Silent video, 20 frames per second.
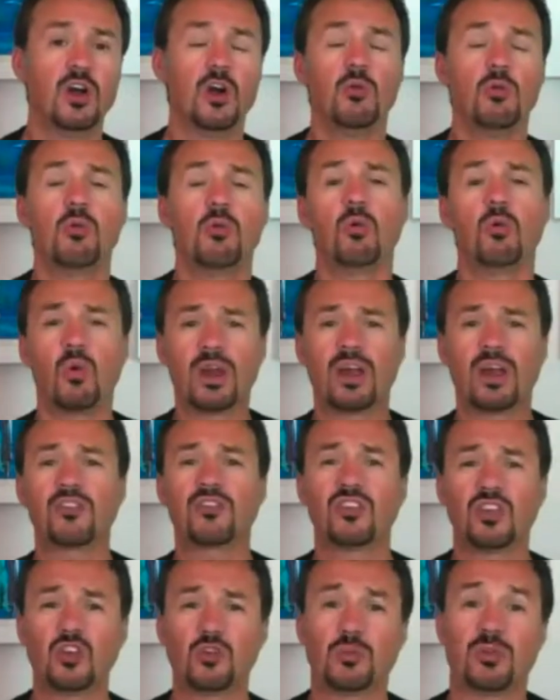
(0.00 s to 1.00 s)
Well, what
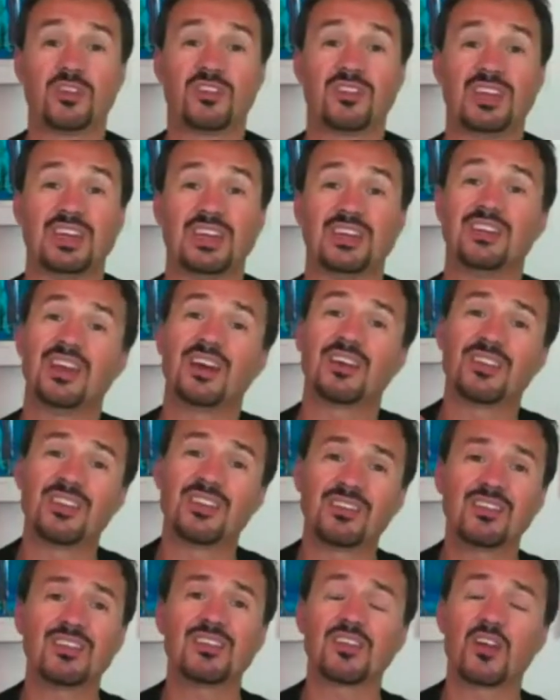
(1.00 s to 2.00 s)
else do humans need? Now,
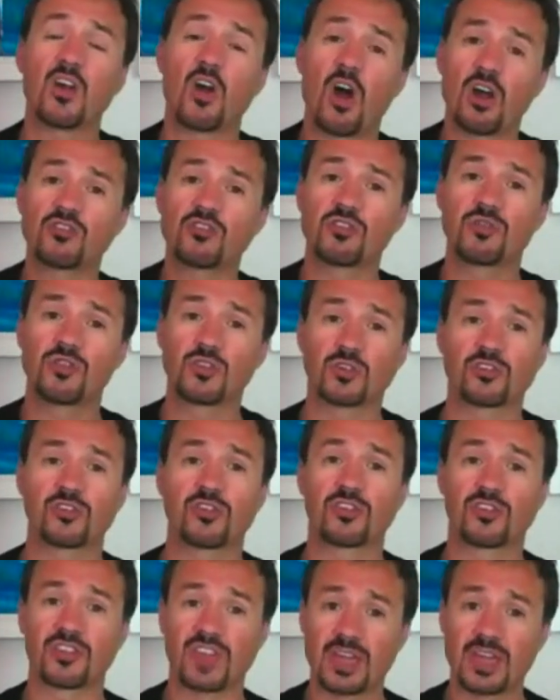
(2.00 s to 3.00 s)
this is a
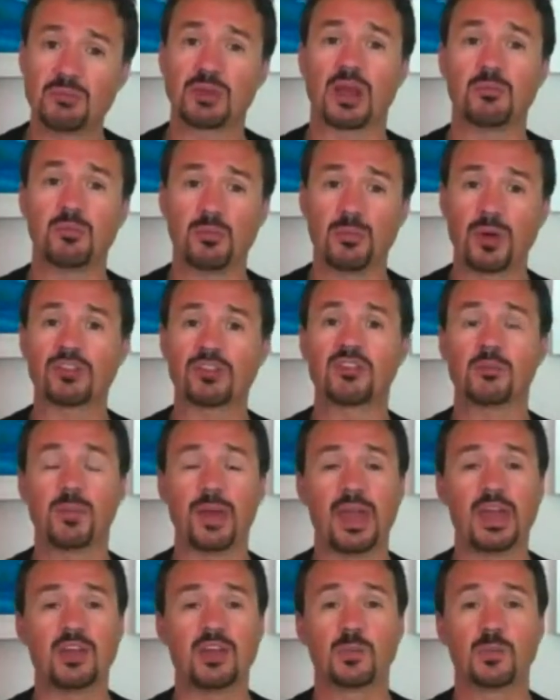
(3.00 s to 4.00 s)
controversial statement I'm about to
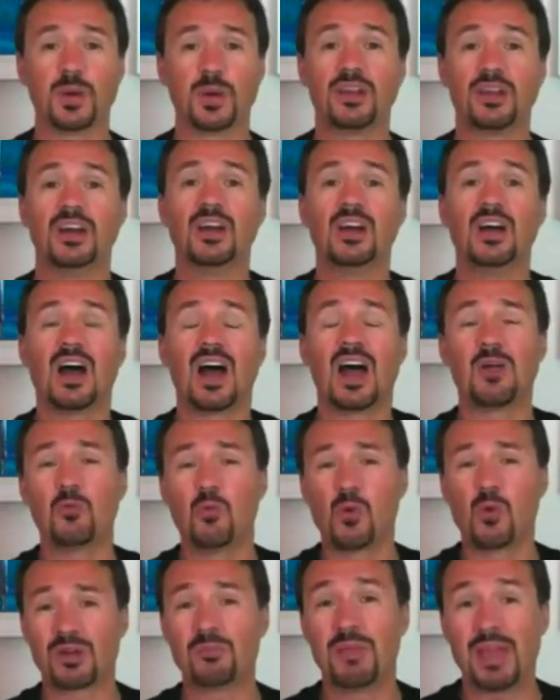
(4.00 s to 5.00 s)
make, but I
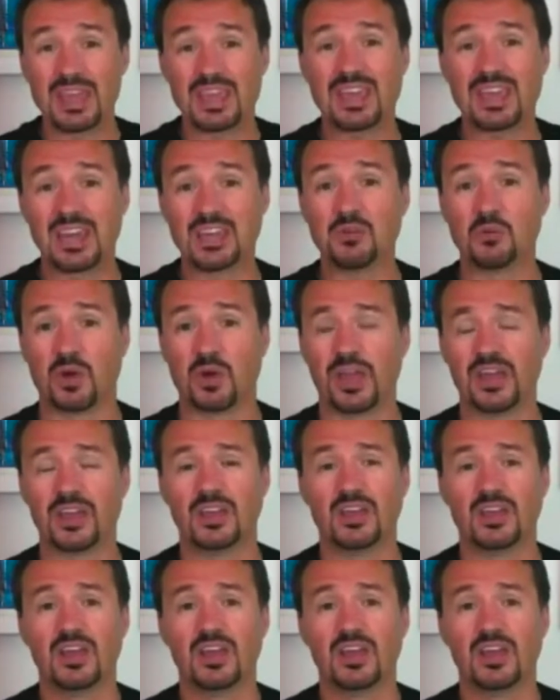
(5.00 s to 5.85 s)
want to make it anyway.